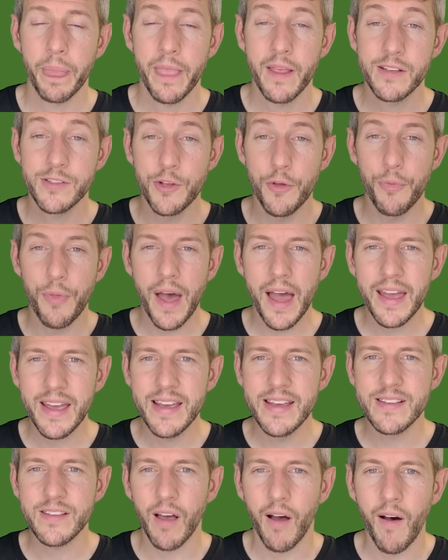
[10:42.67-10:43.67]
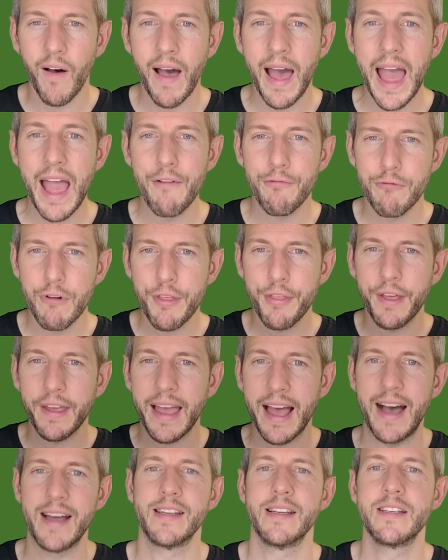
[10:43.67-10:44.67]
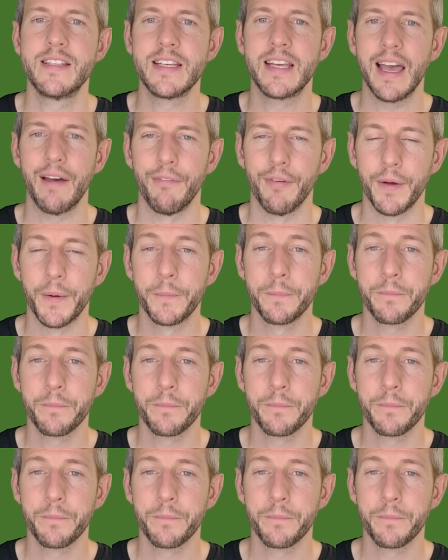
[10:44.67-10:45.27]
So that is our everything added together.